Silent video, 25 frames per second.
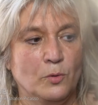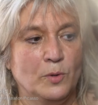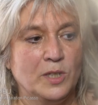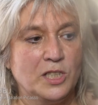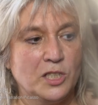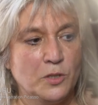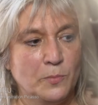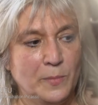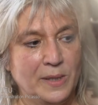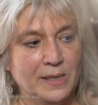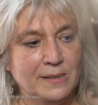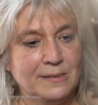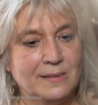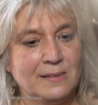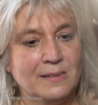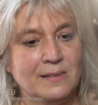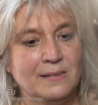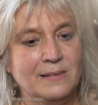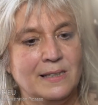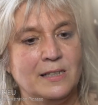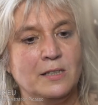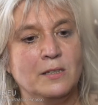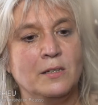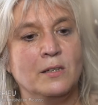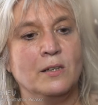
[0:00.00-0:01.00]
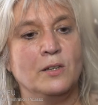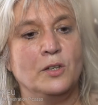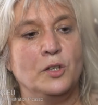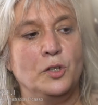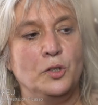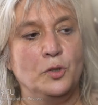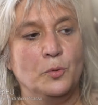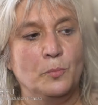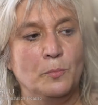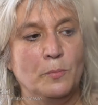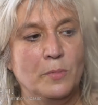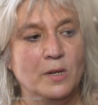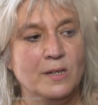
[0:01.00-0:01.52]
which means that
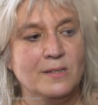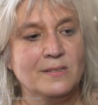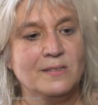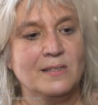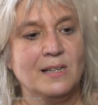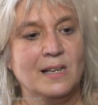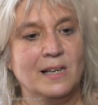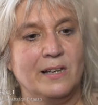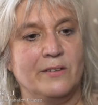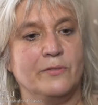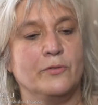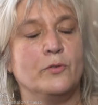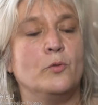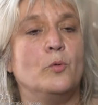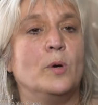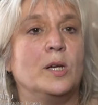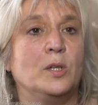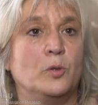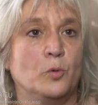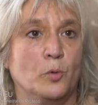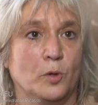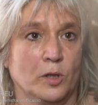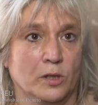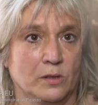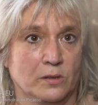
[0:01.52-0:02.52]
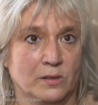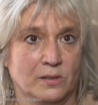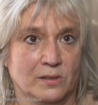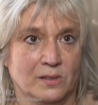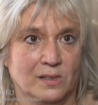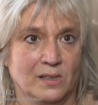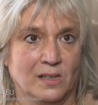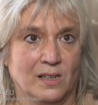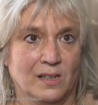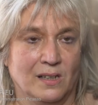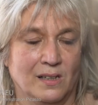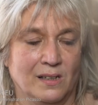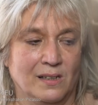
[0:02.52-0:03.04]
you must have one word
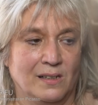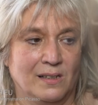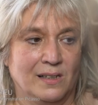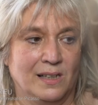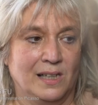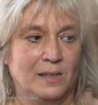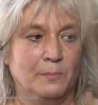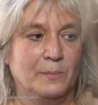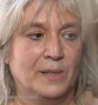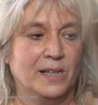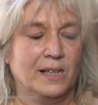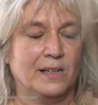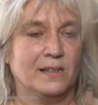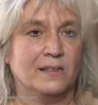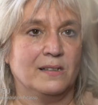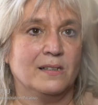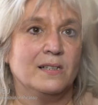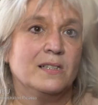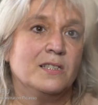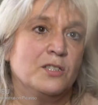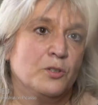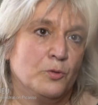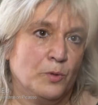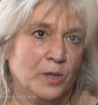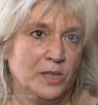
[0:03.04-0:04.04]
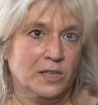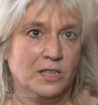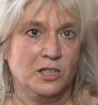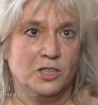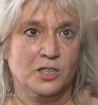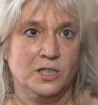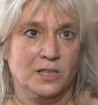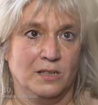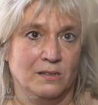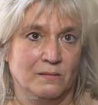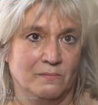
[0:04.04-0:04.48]
in mind: strategy.